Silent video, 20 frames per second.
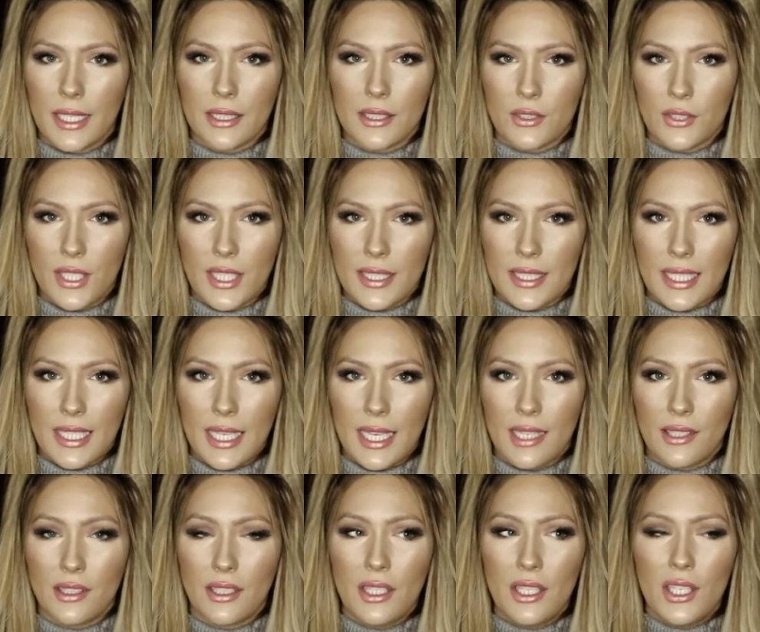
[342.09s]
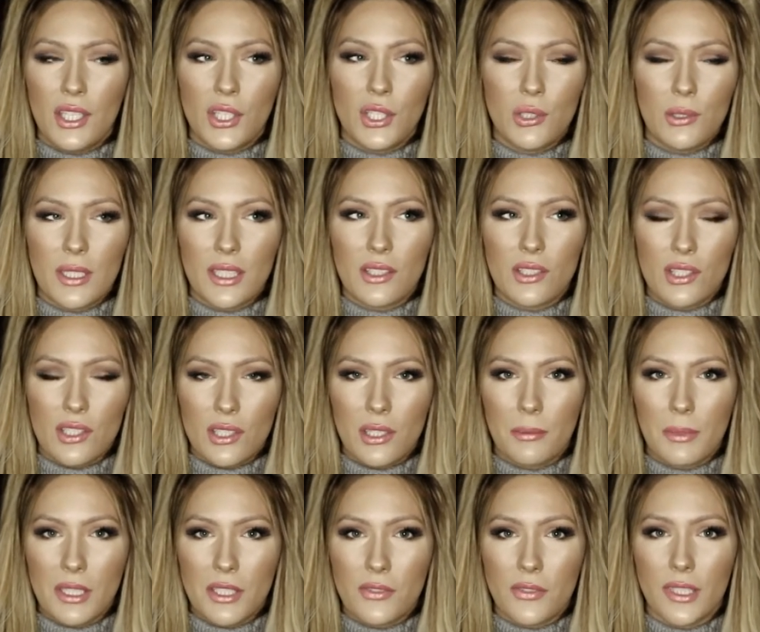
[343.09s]
It's crazy, and you get so
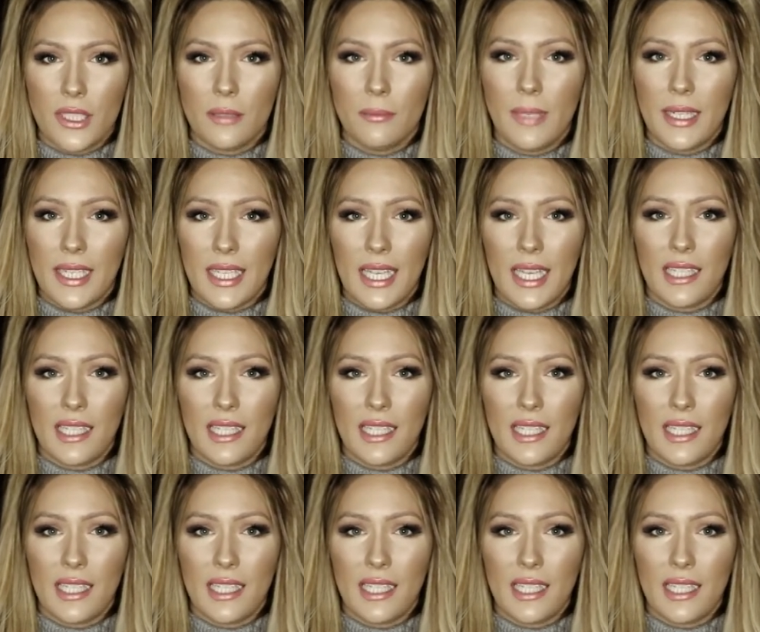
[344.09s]
much for your money.